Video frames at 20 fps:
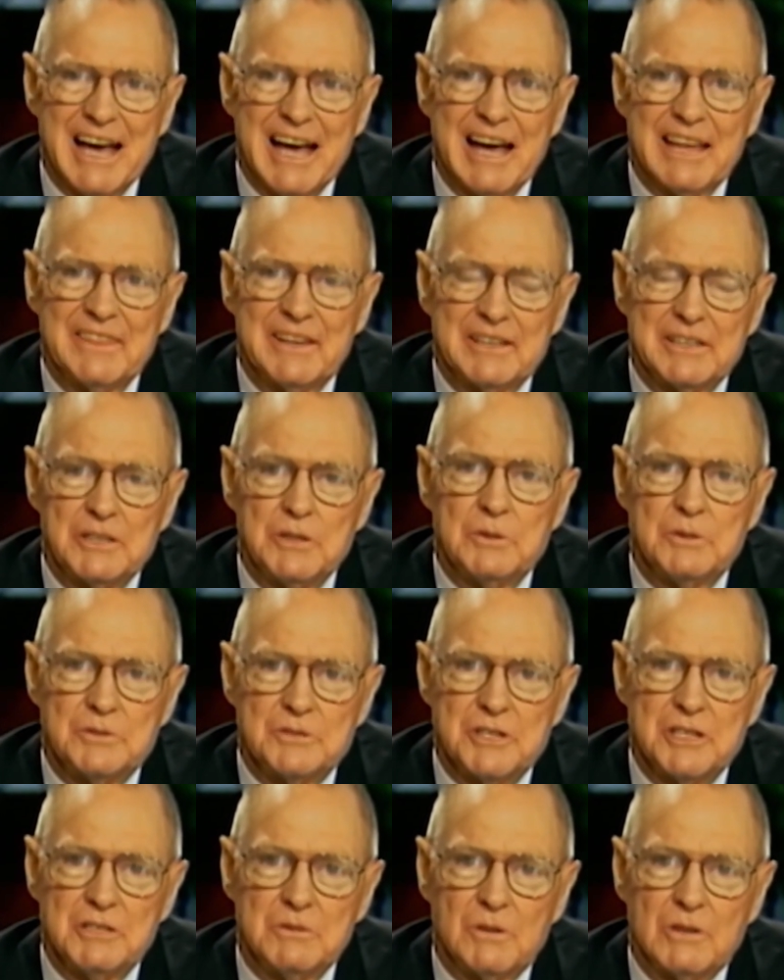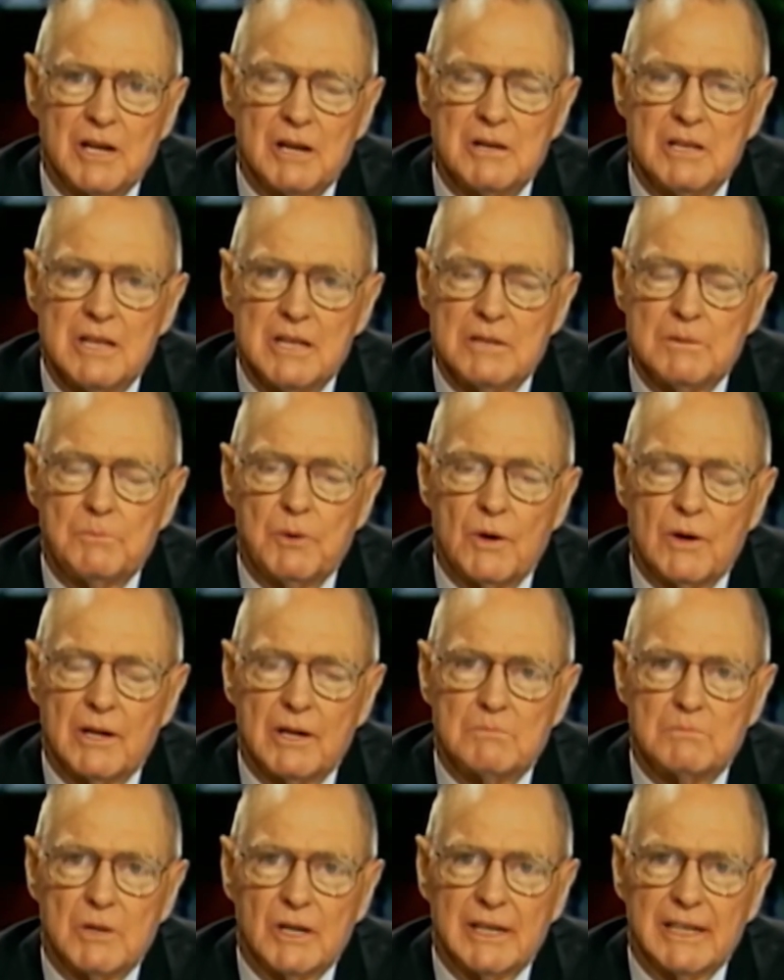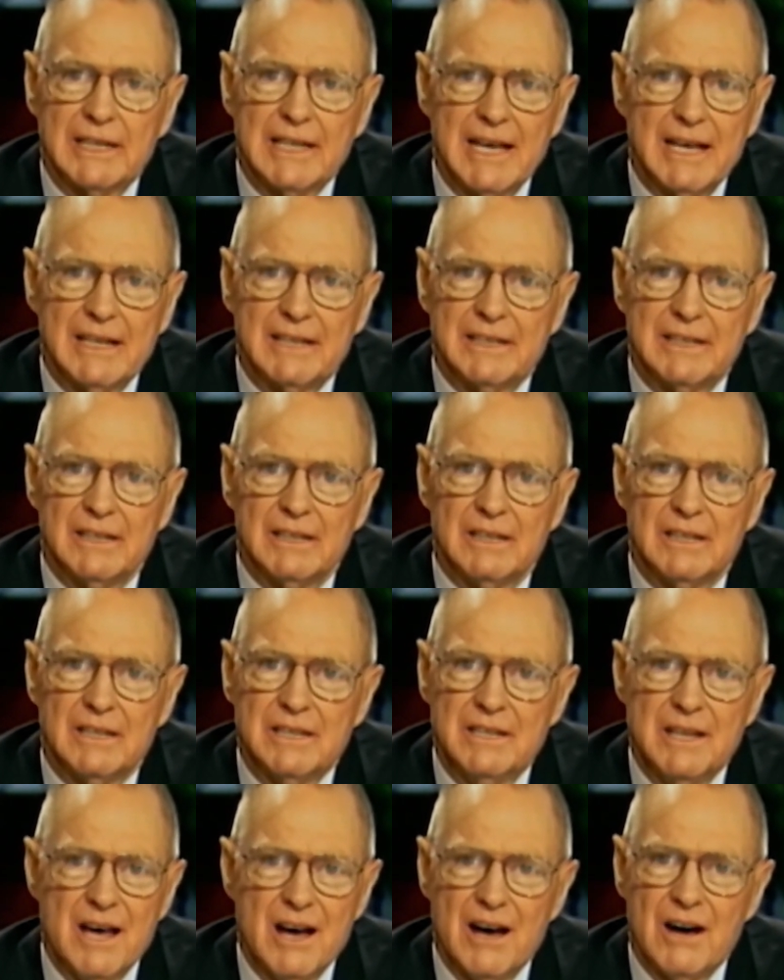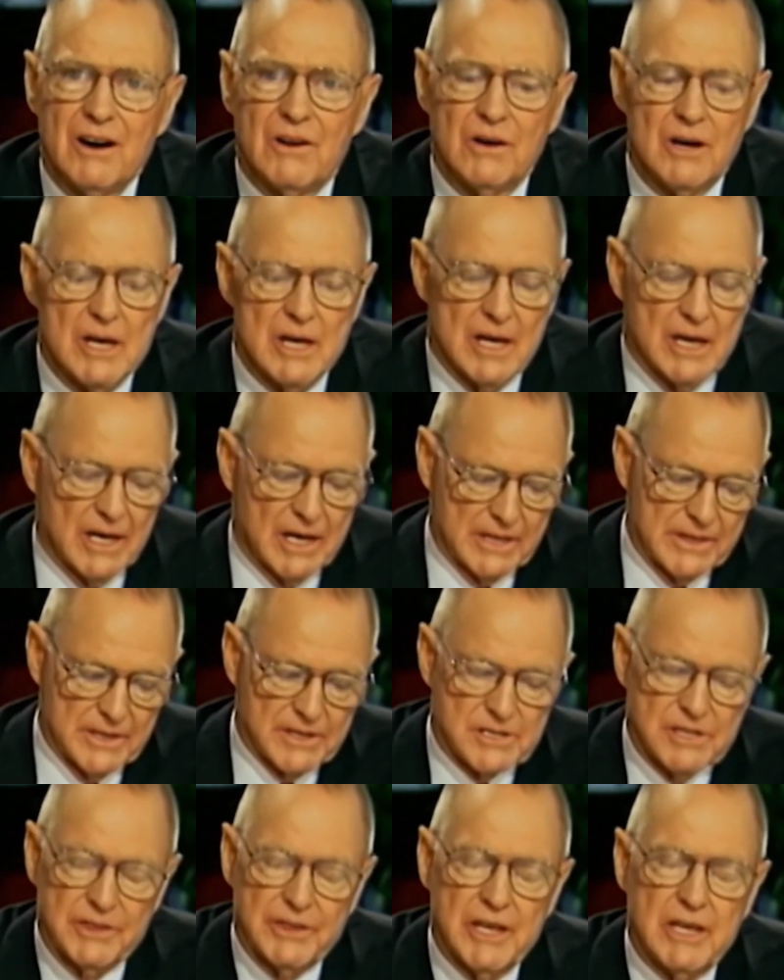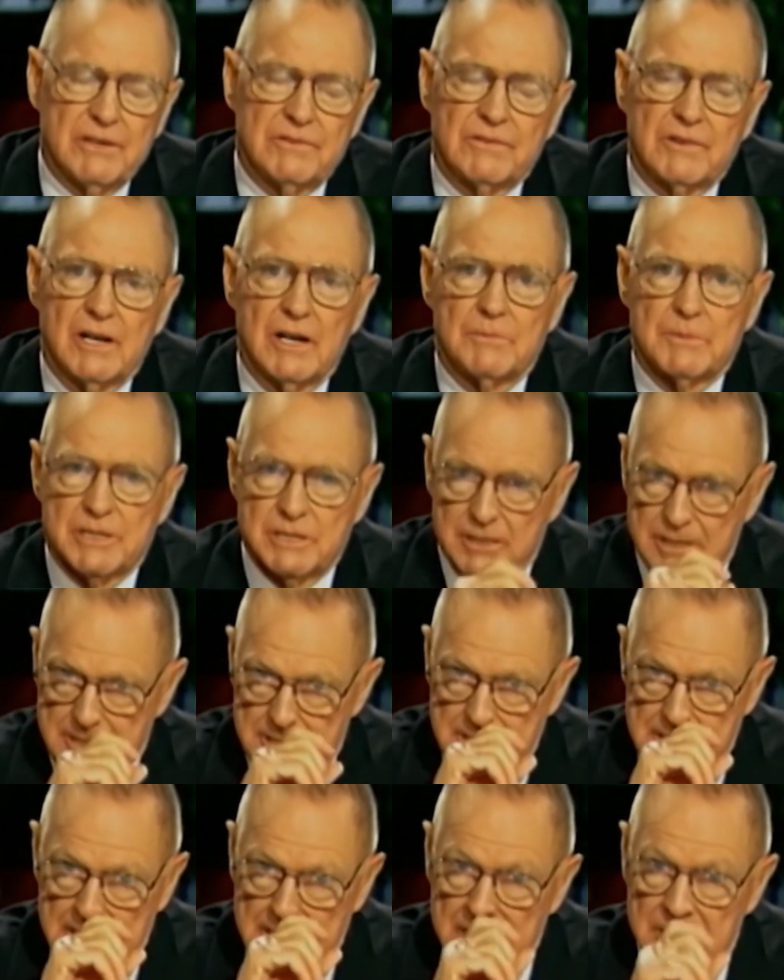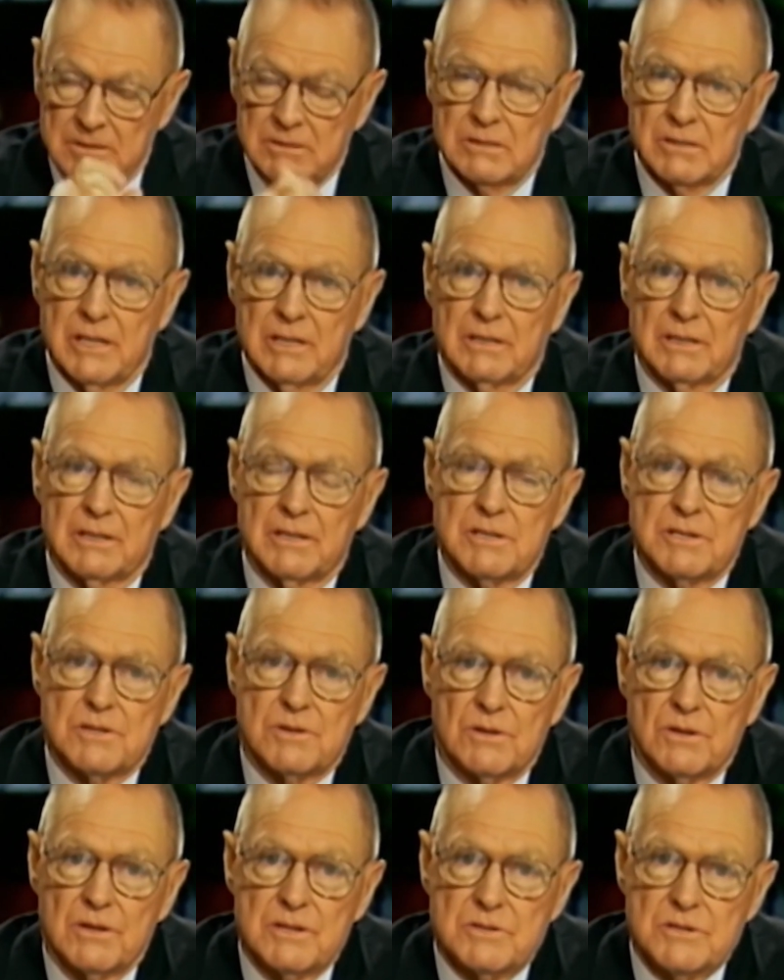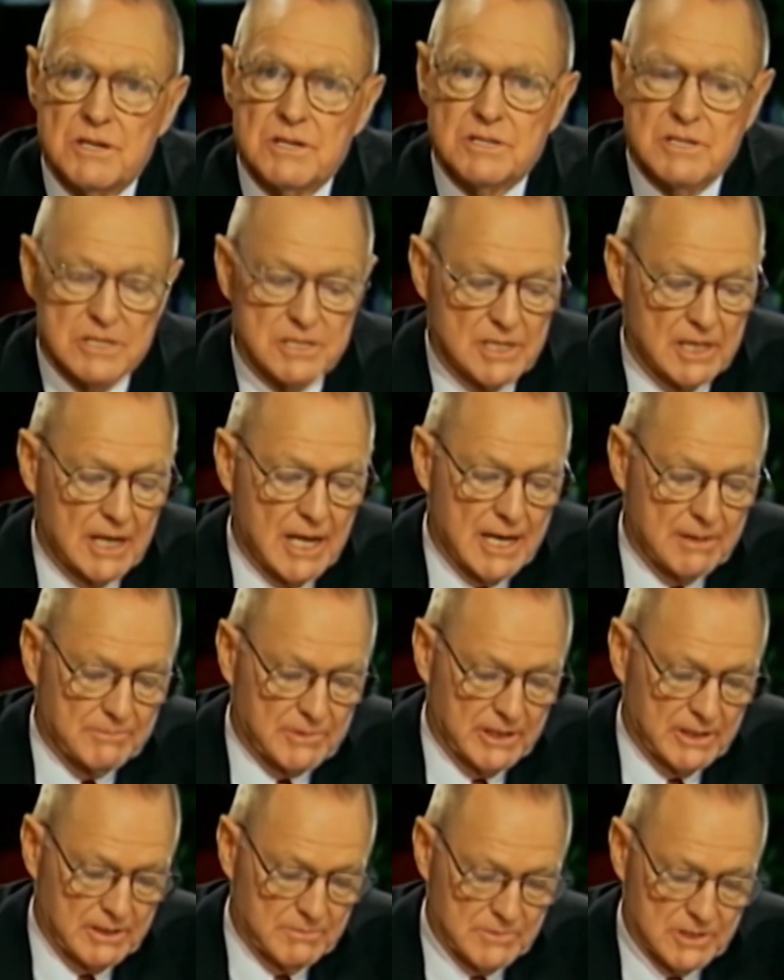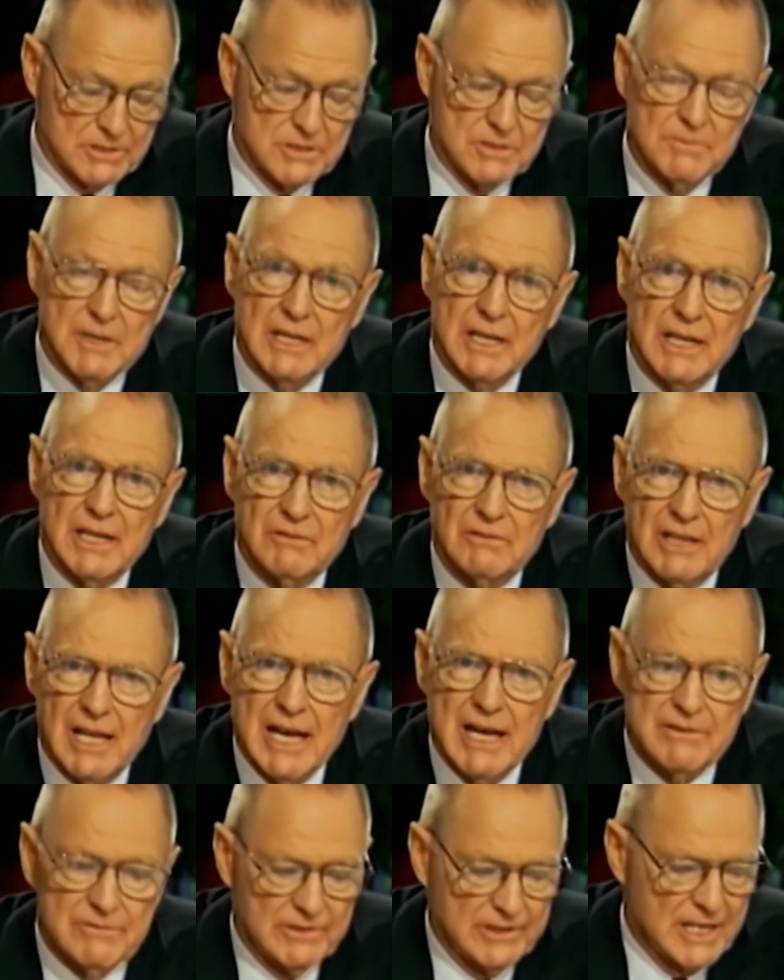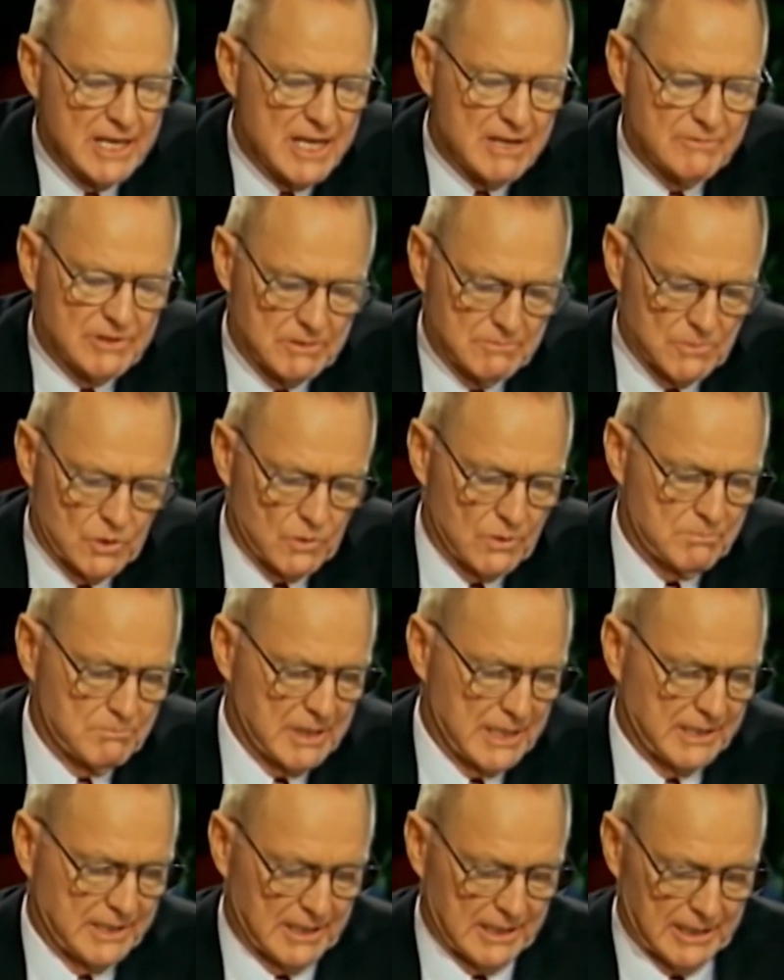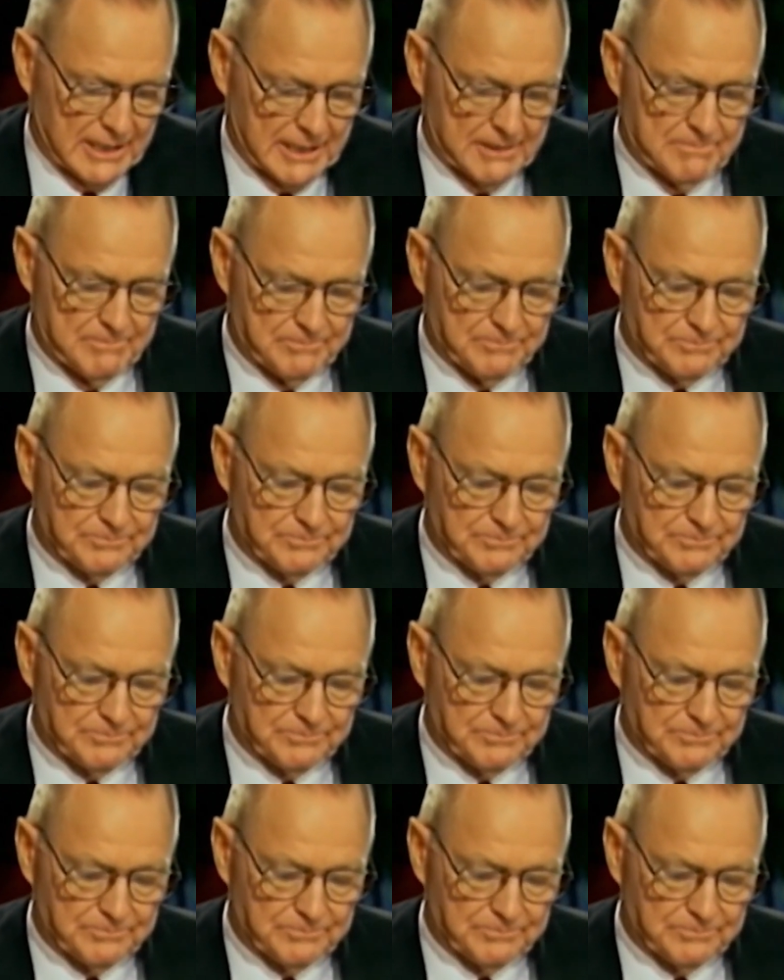now, I think you can see what I'm, the point I'm bringing out here. No, uh, the thief cometh to steal, kill, and destroy. Jesus said, I am come that you might have life and have it more abundantly.